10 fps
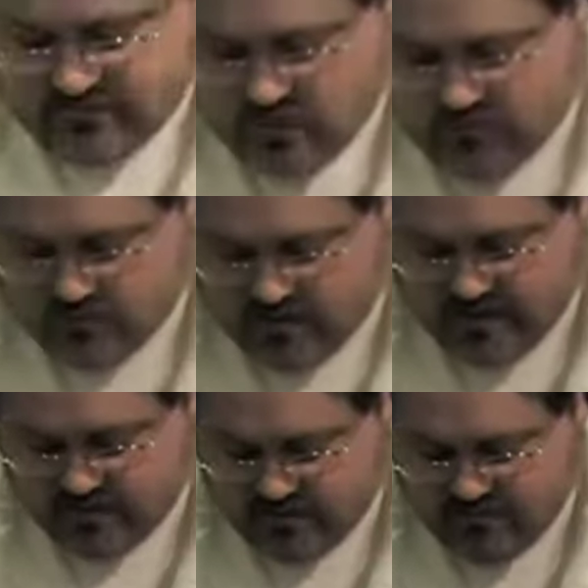overlay
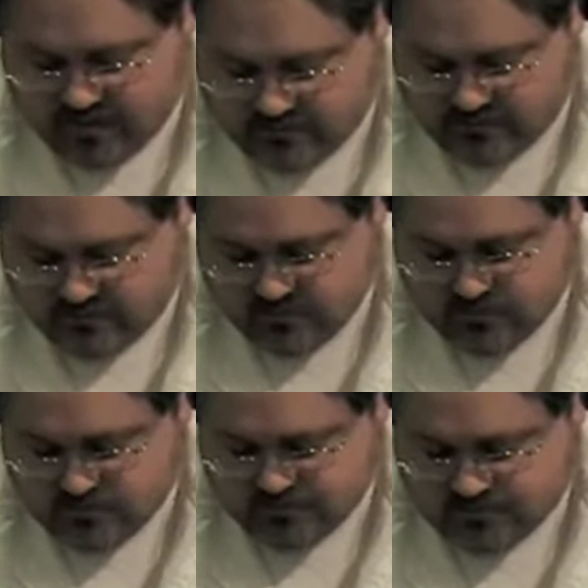on the metal,
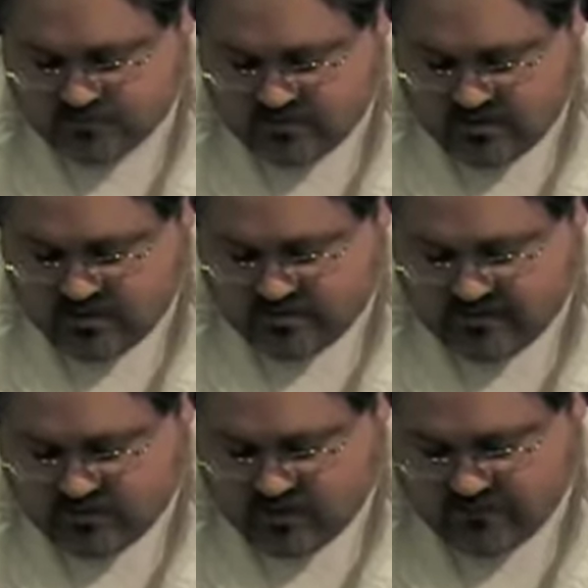too. Uh,
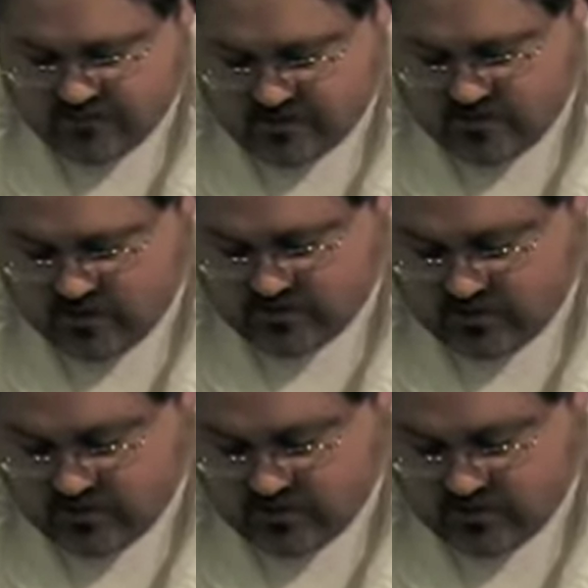Kevin Harvick, on card